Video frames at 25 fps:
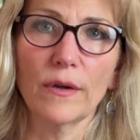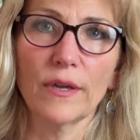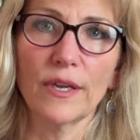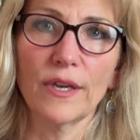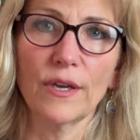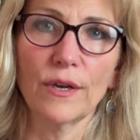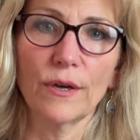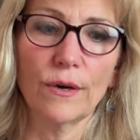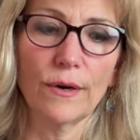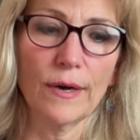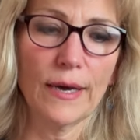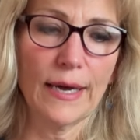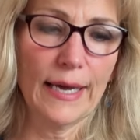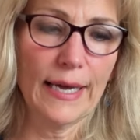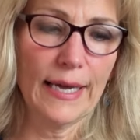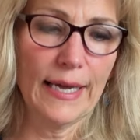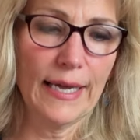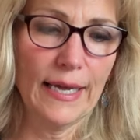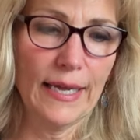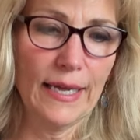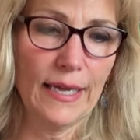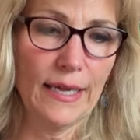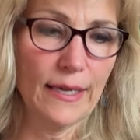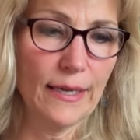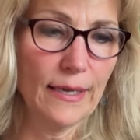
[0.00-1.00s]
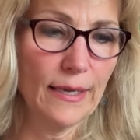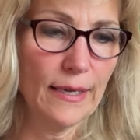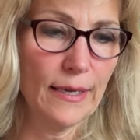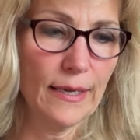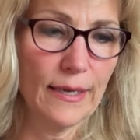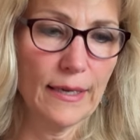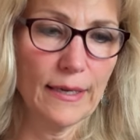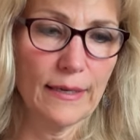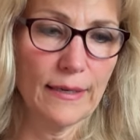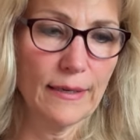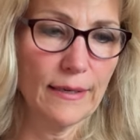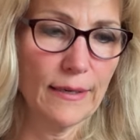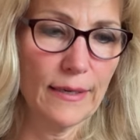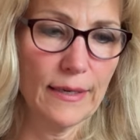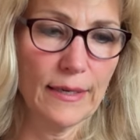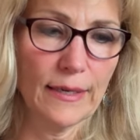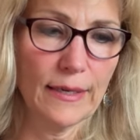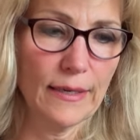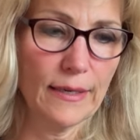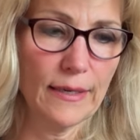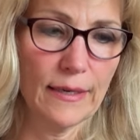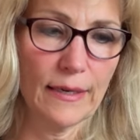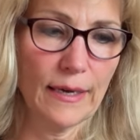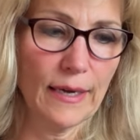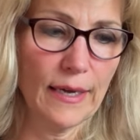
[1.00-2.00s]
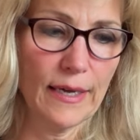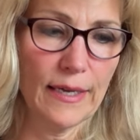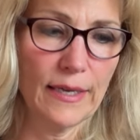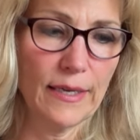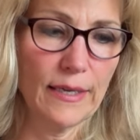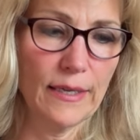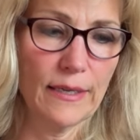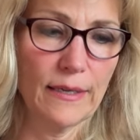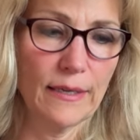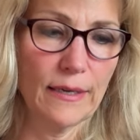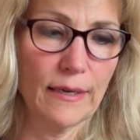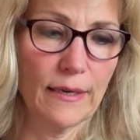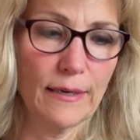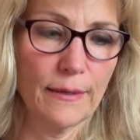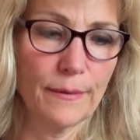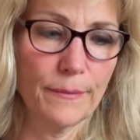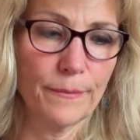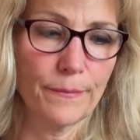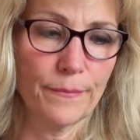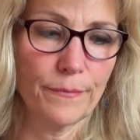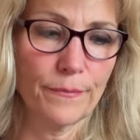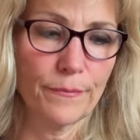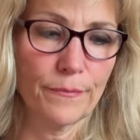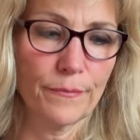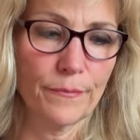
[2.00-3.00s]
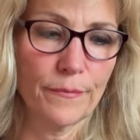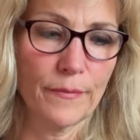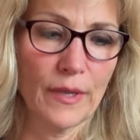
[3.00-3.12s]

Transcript: you know, I, I, um,